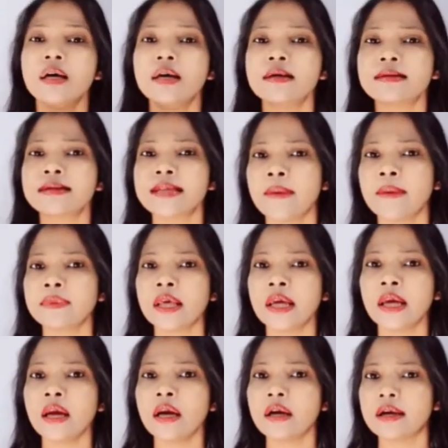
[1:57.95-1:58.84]

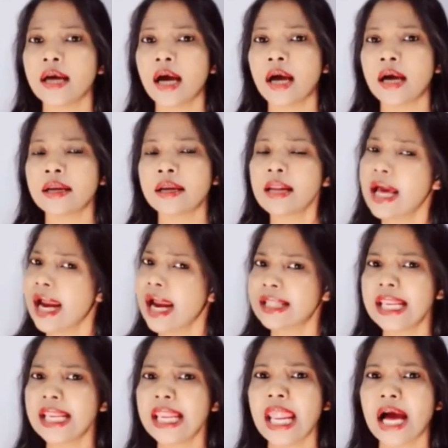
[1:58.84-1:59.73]
Something done
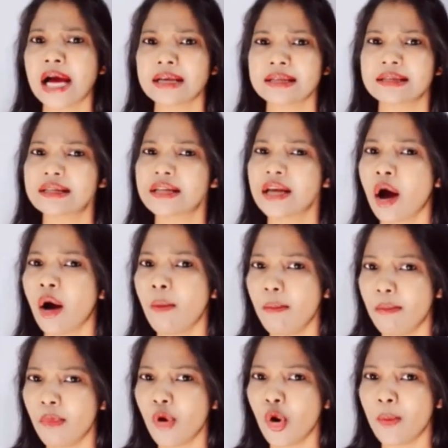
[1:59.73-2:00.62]
at the last
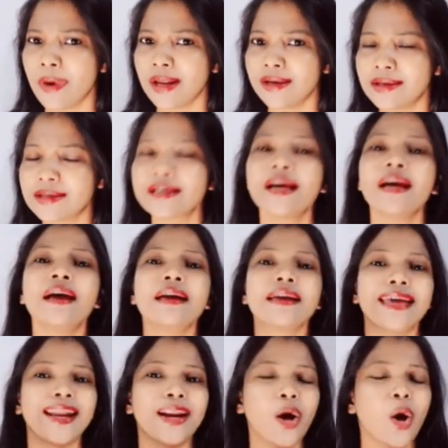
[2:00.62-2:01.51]
moment
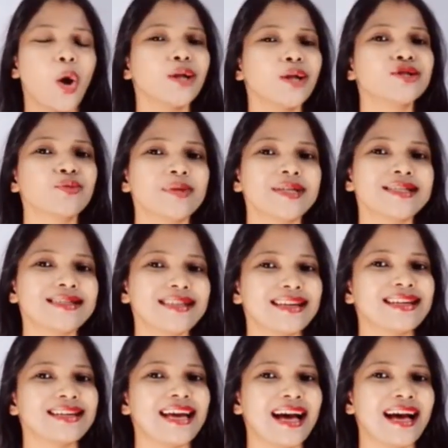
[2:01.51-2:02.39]
can also be
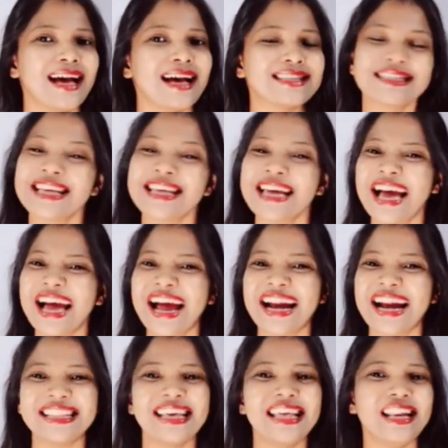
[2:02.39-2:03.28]
said as
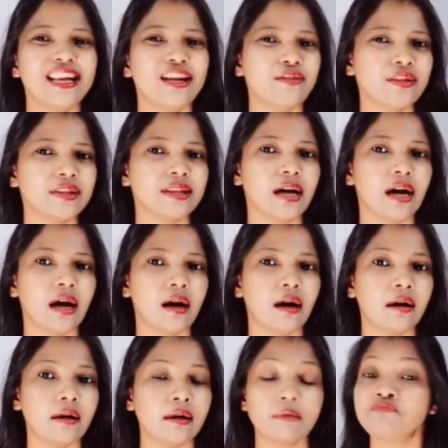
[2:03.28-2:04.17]
at the 11th
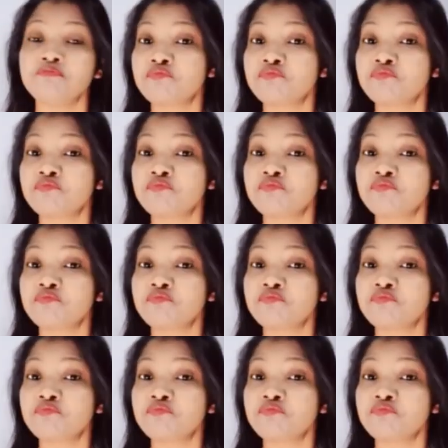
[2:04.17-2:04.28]
hour.